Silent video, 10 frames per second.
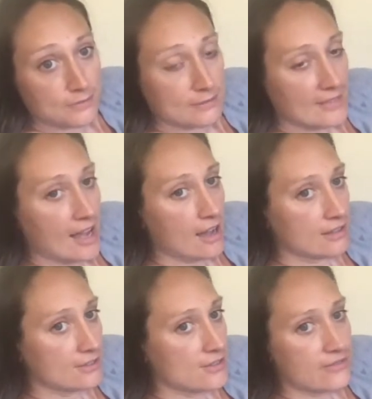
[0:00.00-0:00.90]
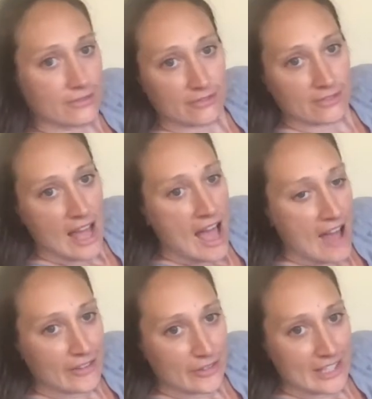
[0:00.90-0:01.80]
yeah, have
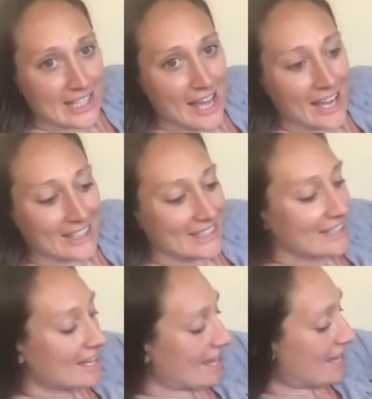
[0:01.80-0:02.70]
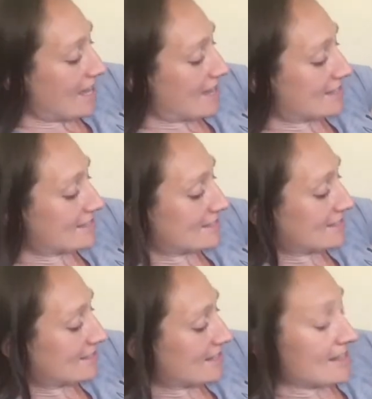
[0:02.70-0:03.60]
everything handy and
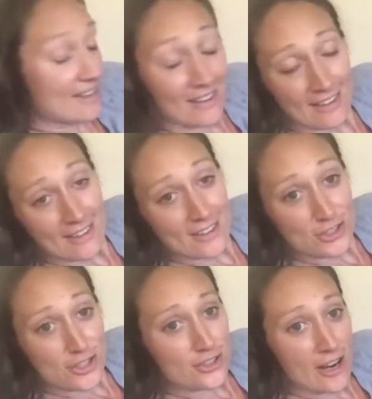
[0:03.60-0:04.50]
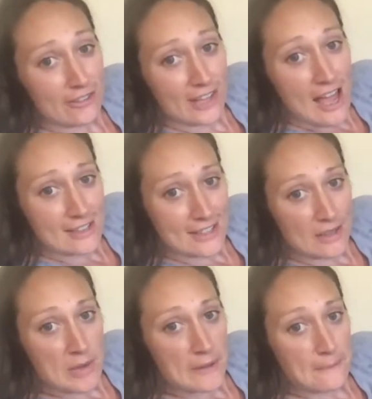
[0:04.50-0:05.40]
just try to relax a little bit.